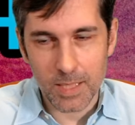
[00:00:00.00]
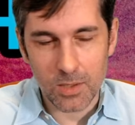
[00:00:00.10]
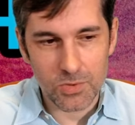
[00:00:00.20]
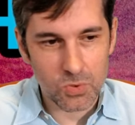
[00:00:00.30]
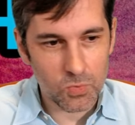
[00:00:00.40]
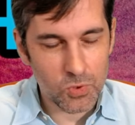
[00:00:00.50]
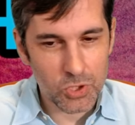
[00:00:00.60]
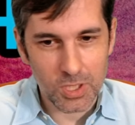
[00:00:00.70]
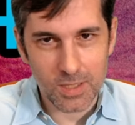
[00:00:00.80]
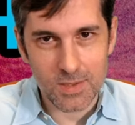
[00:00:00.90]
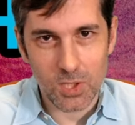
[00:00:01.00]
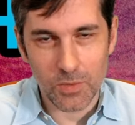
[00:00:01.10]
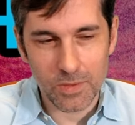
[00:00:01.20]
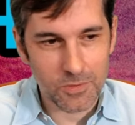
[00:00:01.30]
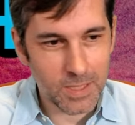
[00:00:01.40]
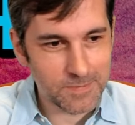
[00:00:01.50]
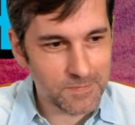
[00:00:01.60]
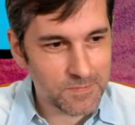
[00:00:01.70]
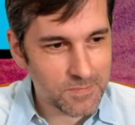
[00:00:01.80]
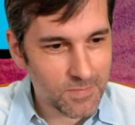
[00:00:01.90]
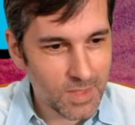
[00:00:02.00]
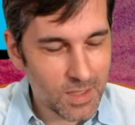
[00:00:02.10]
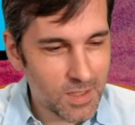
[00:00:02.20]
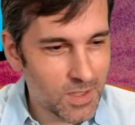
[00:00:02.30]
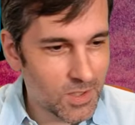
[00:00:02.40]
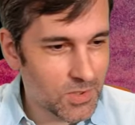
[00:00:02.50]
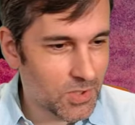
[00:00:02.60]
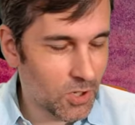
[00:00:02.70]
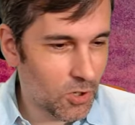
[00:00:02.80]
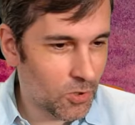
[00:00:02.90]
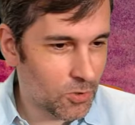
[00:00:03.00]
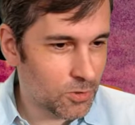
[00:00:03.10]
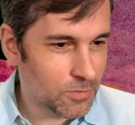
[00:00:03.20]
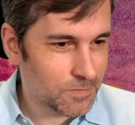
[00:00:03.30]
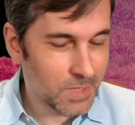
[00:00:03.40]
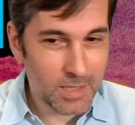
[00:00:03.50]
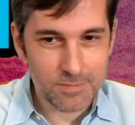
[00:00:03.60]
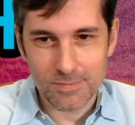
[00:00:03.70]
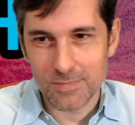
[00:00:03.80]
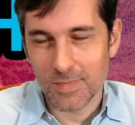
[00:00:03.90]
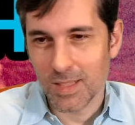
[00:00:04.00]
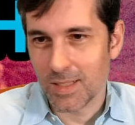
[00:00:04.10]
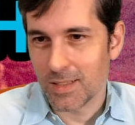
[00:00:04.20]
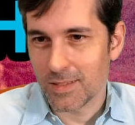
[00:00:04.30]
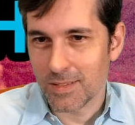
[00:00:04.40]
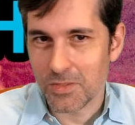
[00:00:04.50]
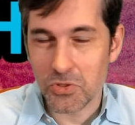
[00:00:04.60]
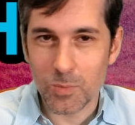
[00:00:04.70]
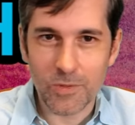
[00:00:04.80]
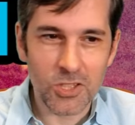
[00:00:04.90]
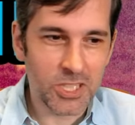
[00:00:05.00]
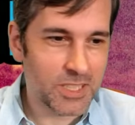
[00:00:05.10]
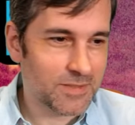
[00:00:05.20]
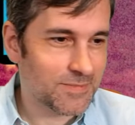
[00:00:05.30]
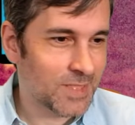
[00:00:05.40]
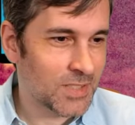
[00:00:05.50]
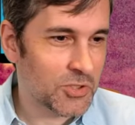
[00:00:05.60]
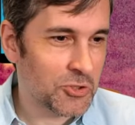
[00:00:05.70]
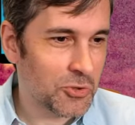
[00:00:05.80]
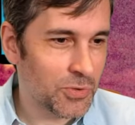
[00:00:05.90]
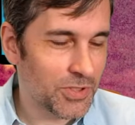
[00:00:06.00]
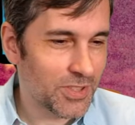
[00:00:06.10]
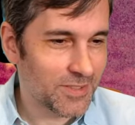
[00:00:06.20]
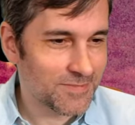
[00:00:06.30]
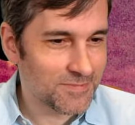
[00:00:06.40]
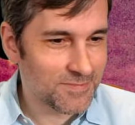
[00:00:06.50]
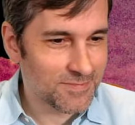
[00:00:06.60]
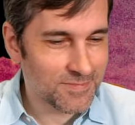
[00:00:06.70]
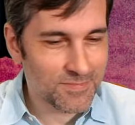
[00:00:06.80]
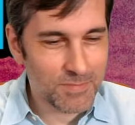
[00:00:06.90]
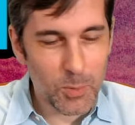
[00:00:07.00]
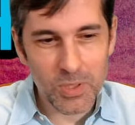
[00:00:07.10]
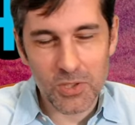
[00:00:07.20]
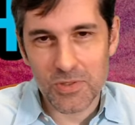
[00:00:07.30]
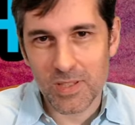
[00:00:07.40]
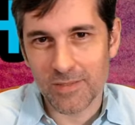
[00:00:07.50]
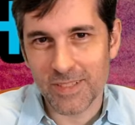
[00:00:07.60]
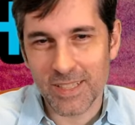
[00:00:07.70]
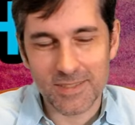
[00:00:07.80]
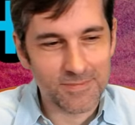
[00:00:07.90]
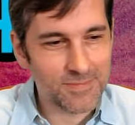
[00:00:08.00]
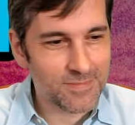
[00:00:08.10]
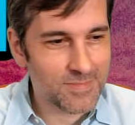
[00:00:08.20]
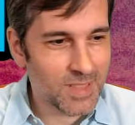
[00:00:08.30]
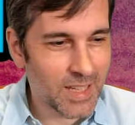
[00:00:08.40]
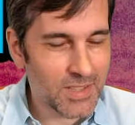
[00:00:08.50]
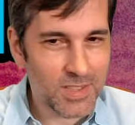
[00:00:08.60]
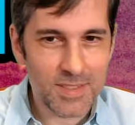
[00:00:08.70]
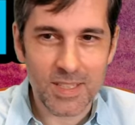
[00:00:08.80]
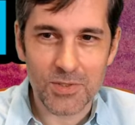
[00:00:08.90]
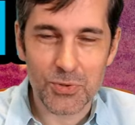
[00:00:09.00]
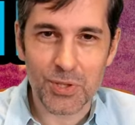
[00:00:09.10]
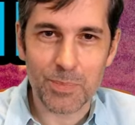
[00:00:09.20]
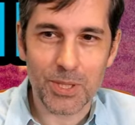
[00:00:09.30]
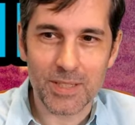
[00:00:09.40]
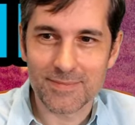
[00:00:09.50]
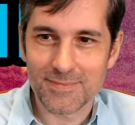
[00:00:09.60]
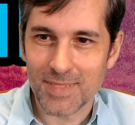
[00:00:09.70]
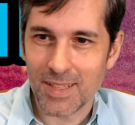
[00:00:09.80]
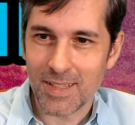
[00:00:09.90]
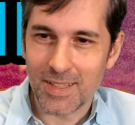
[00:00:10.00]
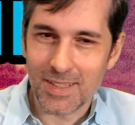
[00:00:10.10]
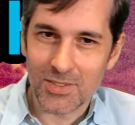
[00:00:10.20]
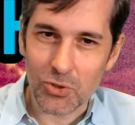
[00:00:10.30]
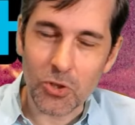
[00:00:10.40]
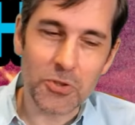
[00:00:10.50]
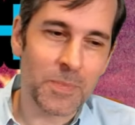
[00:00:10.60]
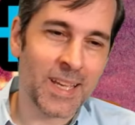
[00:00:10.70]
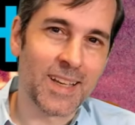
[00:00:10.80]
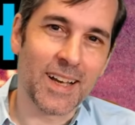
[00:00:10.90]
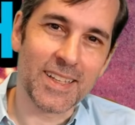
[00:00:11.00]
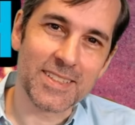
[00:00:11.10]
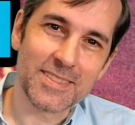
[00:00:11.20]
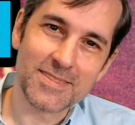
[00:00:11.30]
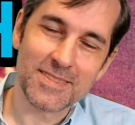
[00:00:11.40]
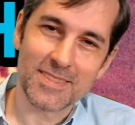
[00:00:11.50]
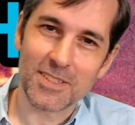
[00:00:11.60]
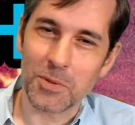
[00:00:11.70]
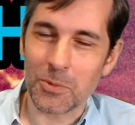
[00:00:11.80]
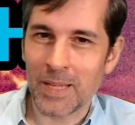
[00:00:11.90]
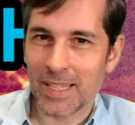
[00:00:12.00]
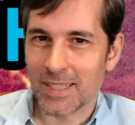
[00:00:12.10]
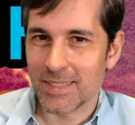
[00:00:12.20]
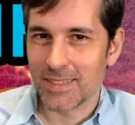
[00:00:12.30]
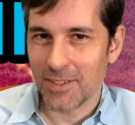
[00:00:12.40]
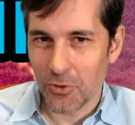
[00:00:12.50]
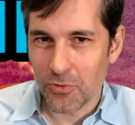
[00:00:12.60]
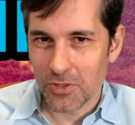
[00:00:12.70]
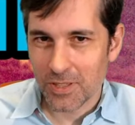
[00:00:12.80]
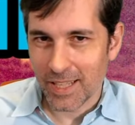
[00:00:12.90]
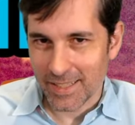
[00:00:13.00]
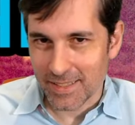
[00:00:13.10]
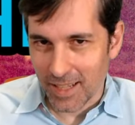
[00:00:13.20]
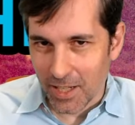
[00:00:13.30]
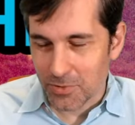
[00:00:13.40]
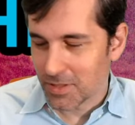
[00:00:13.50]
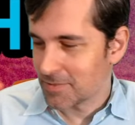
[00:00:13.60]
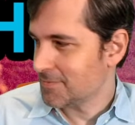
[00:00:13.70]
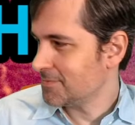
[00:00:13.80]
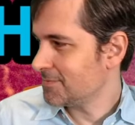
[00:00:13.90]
about solutioning and solving for that. So, yep, system reverted. That's the news. But we learned something. I guess that's the interesting part. So glory to mankind. Commander Mechan, over and out.